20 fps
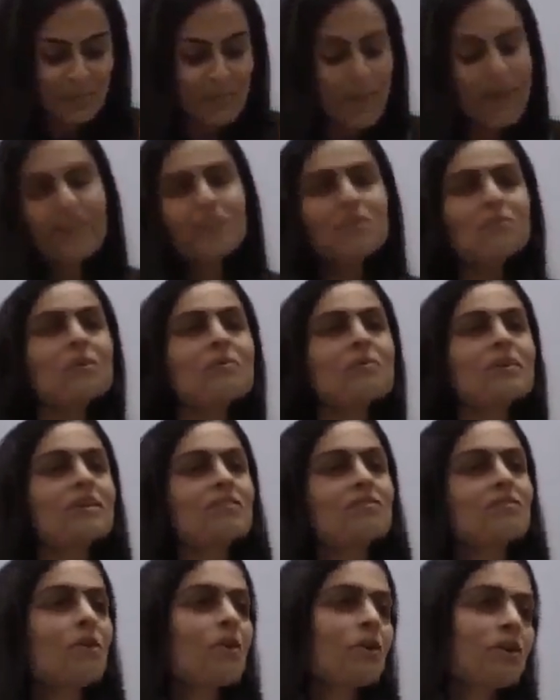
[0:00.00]
men and women,
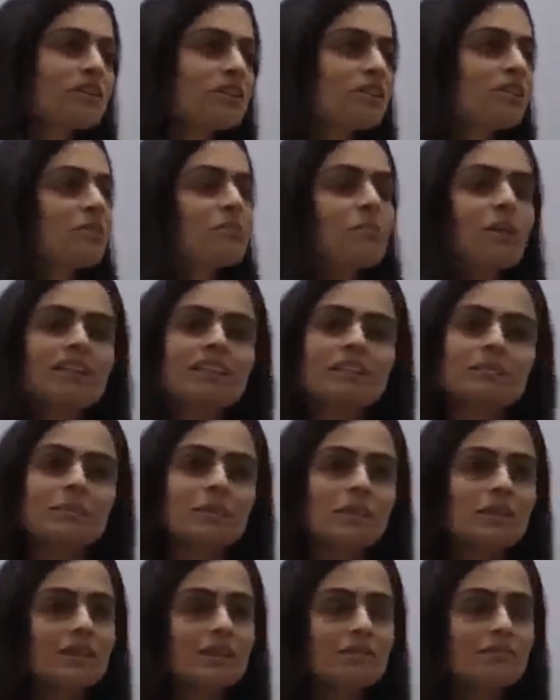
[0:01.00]
of course, took
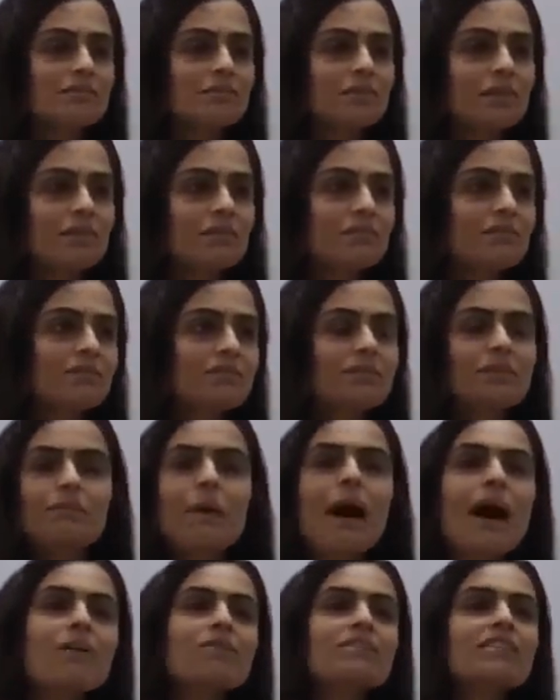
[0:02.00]
multiple
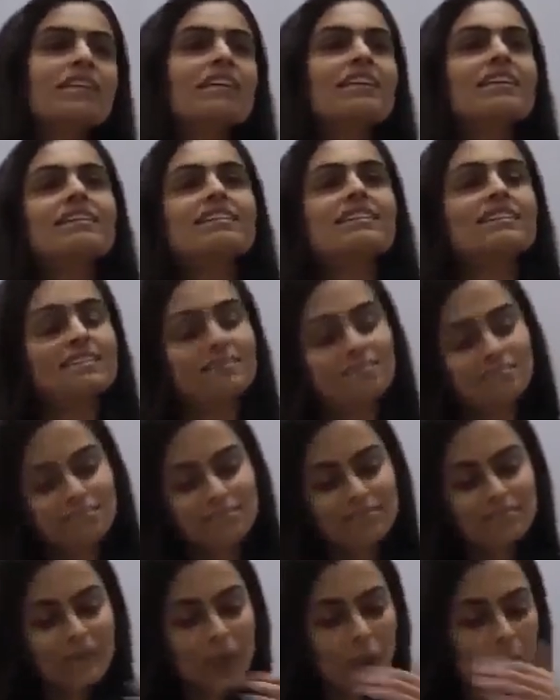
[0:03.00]
spouses,
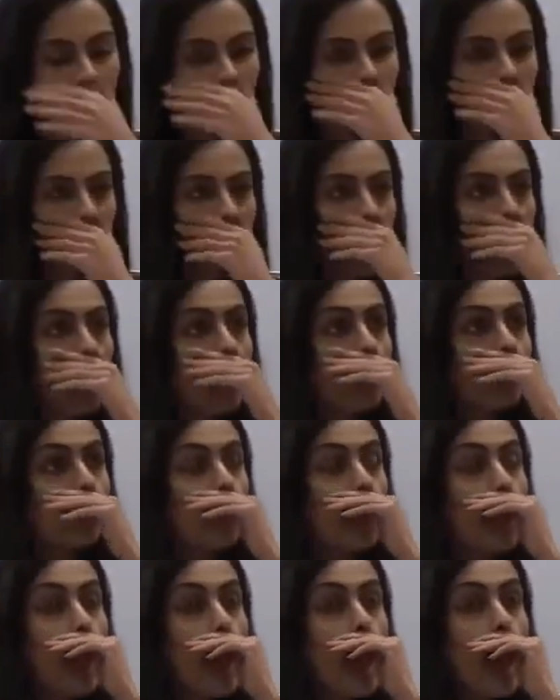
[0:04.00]
all of that.
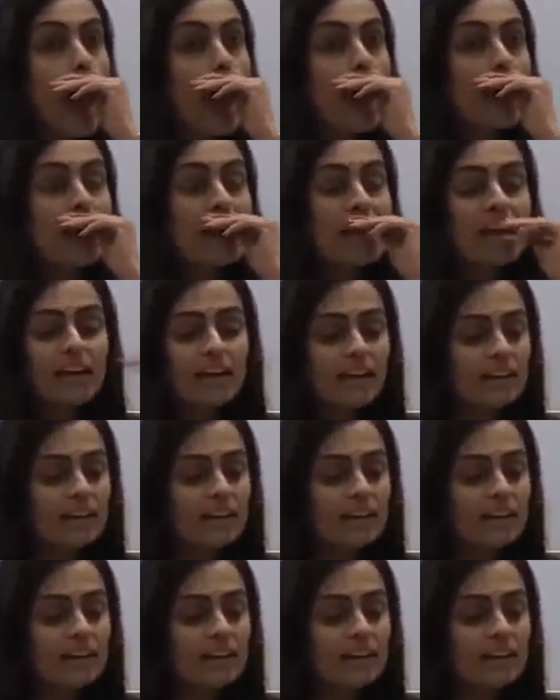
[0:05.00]
And